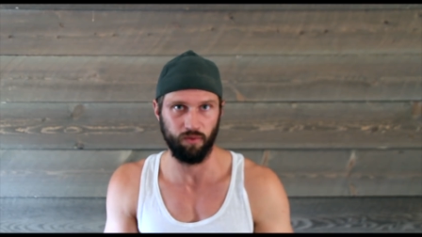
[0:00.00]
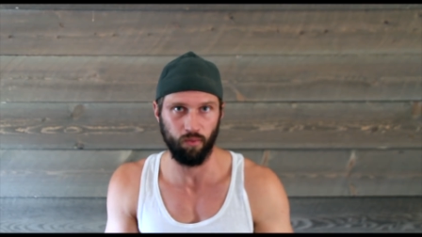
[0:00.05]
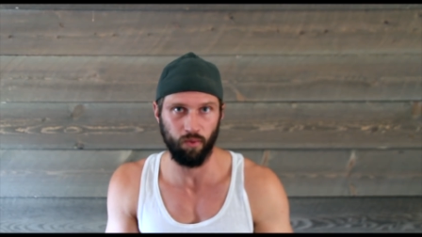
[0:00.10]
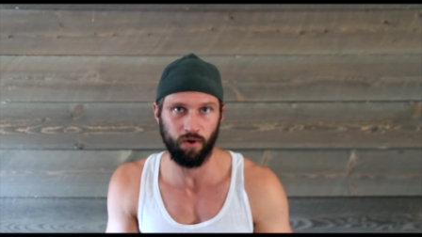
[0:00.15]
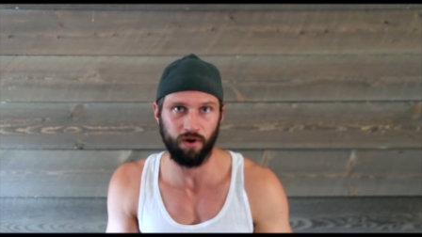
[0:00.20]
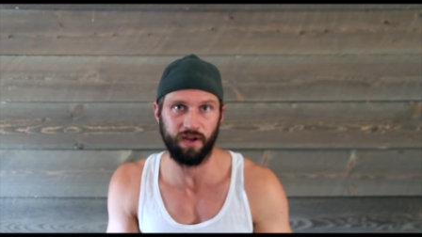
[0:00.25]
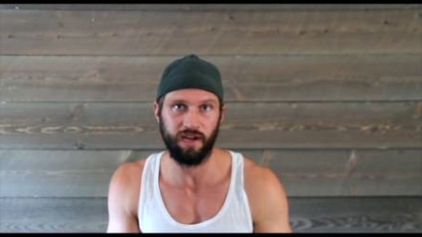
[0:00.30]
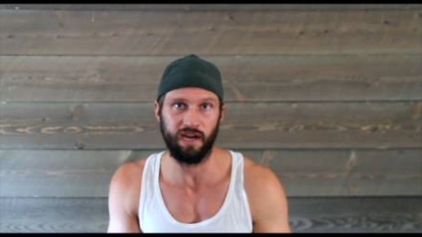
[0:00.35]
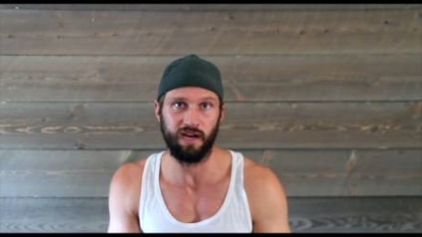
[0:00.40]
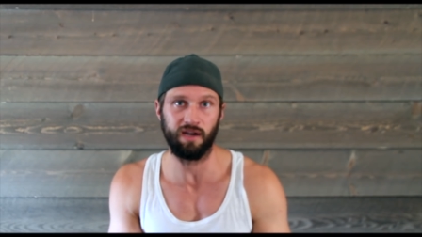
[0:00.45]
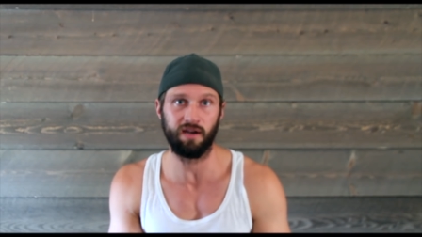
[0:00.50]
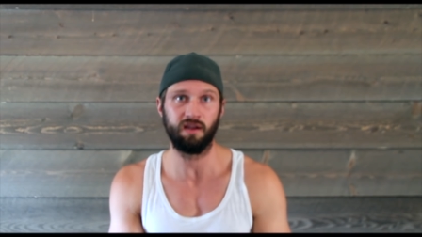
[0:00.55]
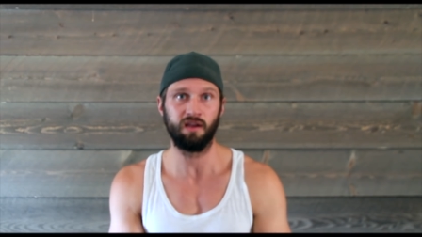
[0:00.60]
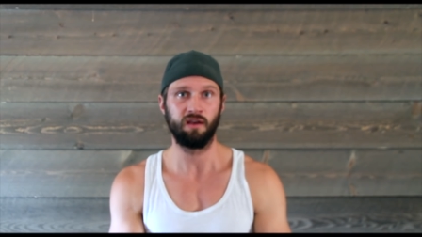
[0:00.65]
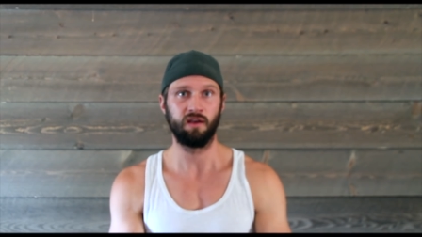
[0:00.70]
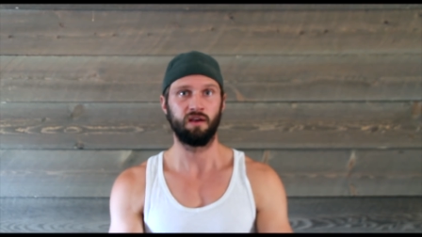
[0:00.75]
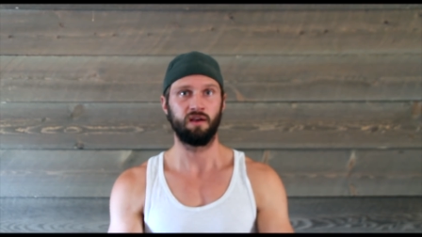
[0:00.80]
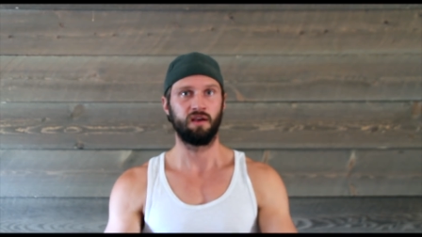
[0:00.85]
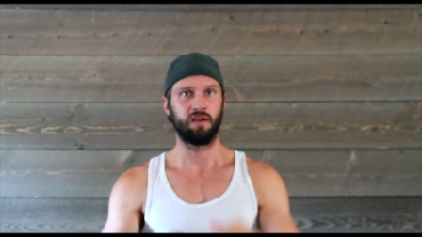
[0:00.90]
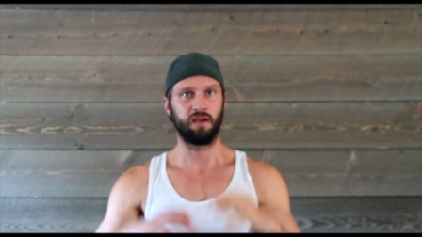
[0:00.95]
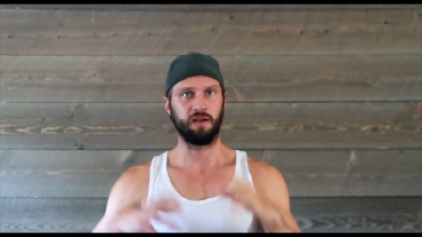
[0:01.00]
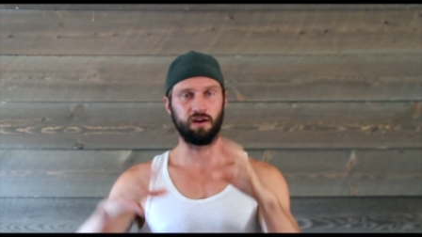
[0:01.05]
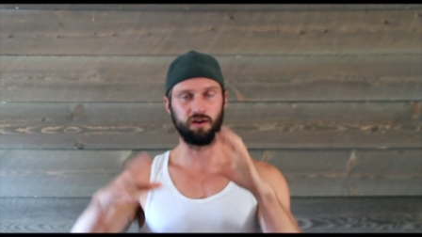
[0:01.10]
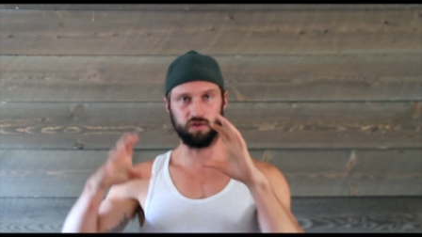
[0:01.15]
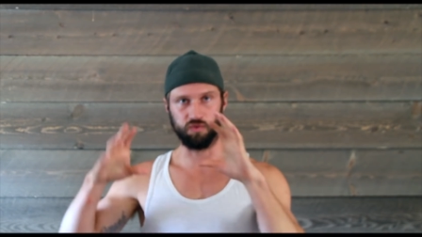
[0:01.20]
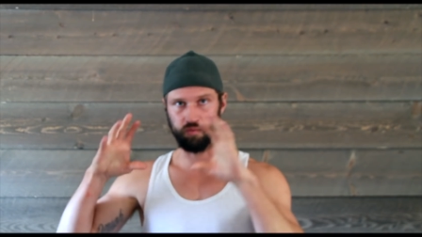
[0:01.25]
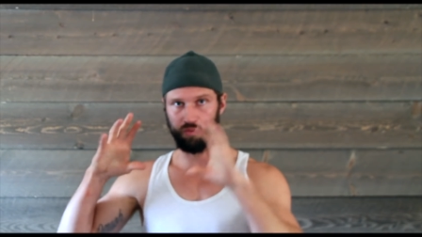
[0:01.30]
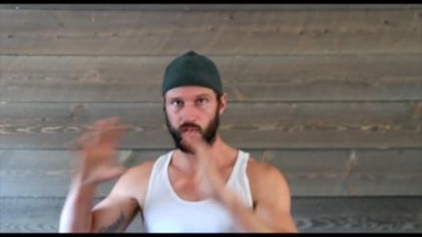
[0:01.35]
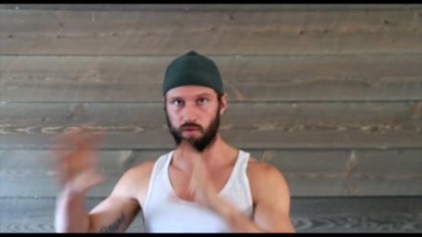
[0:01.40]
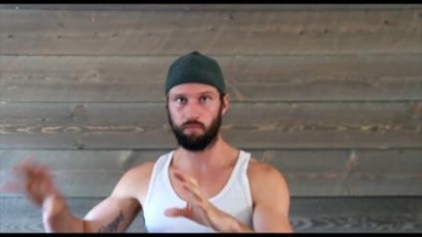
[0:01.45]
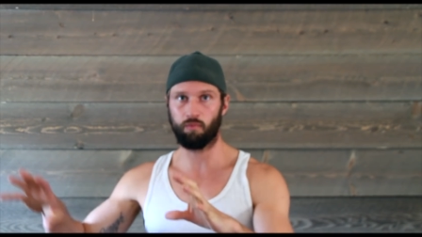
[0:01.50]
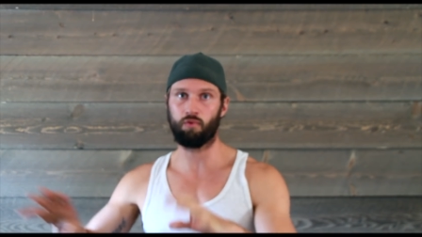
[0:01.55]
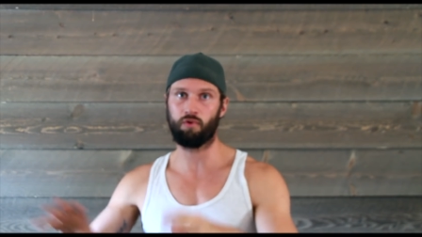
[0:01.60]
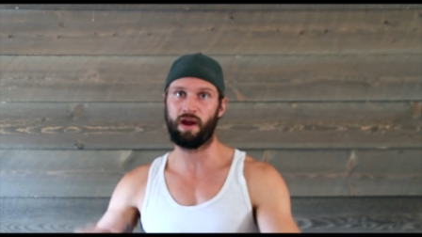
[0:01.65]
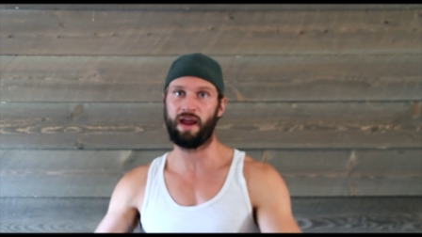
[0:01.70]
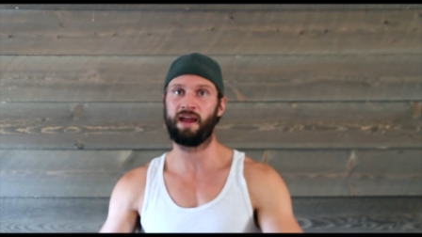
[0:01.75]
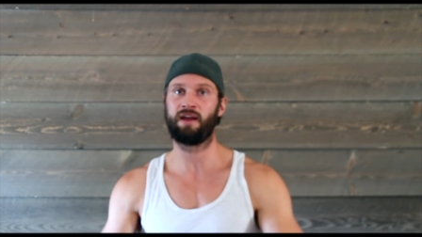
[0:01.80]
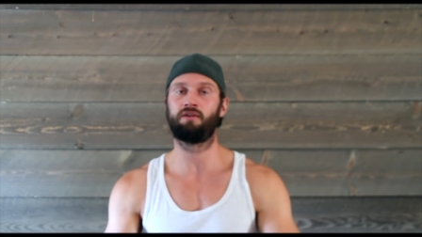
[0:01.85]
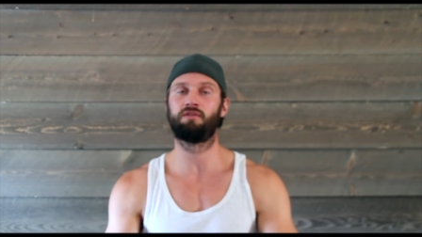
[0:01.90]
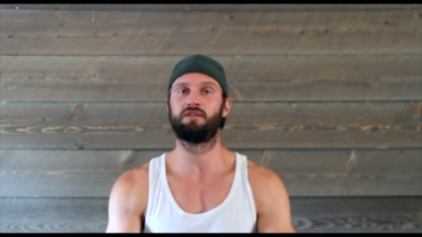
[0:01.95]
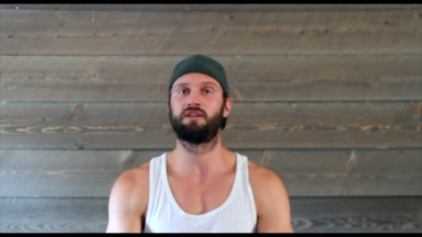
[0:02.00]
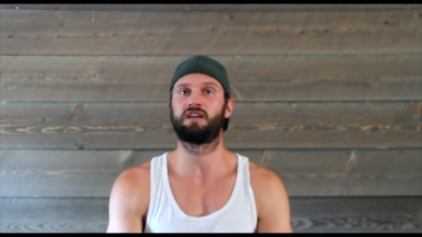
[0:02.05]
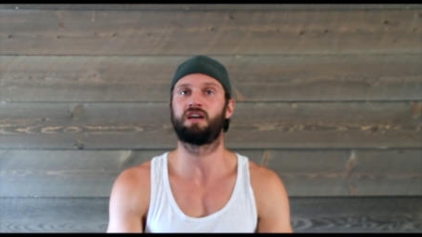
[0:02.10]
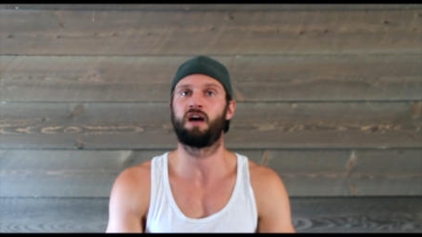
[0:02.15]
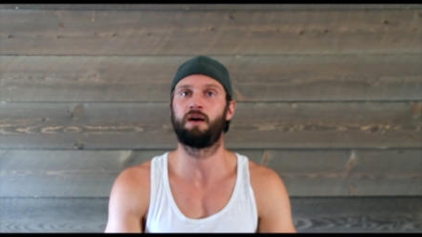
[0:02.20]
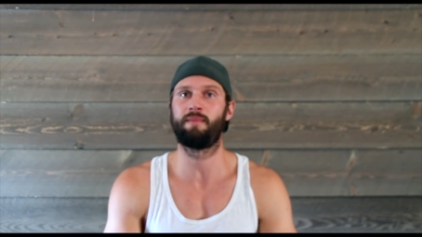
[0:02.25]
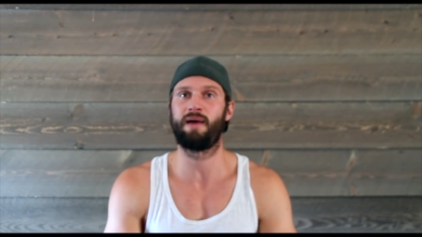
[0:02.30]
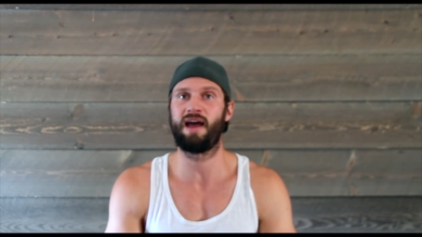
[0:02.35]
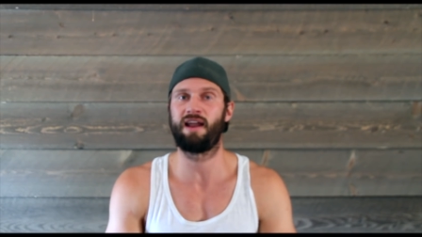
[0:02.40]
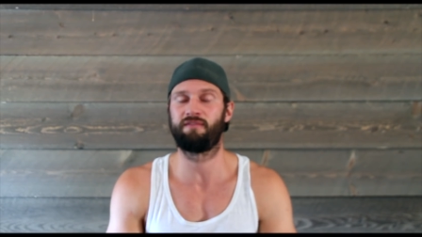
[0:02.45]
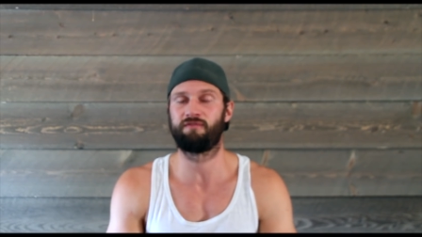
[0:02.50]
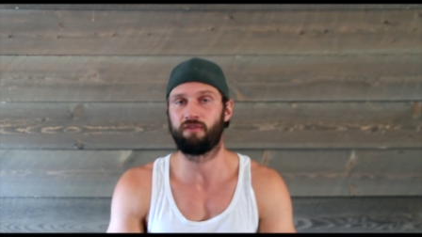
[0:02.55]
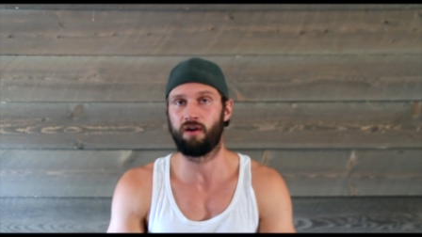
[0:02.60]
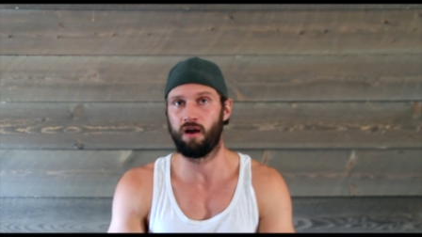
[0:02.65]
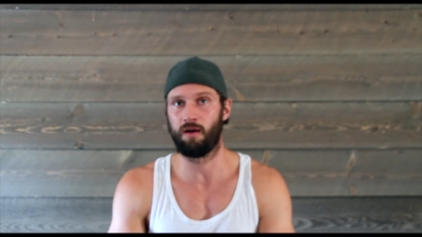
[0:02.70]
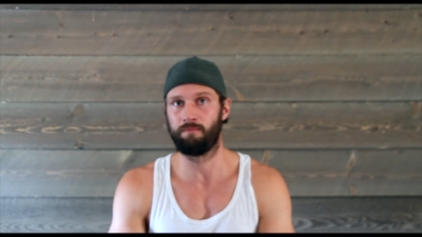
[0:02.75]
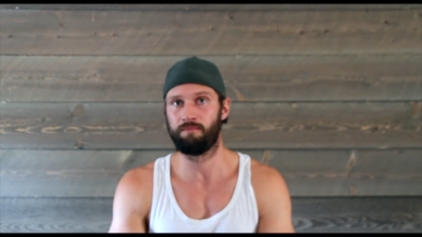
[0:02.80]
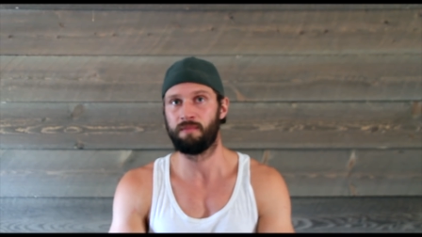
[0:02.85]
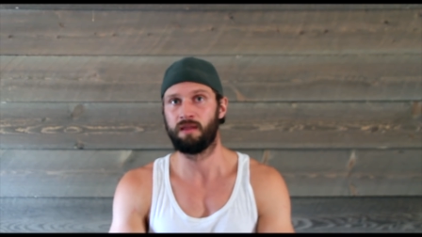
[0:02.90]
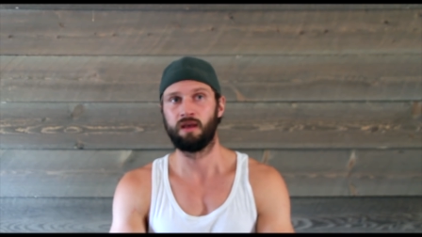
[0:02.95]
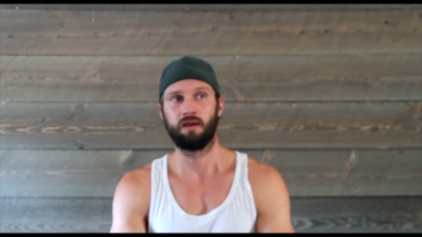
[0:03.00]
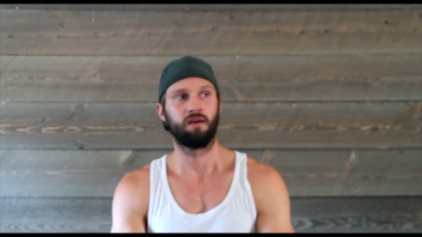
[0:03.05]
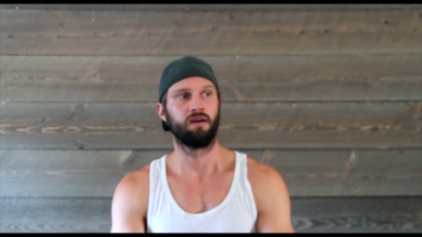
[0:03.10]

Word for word: working, here's one more angle to come at from.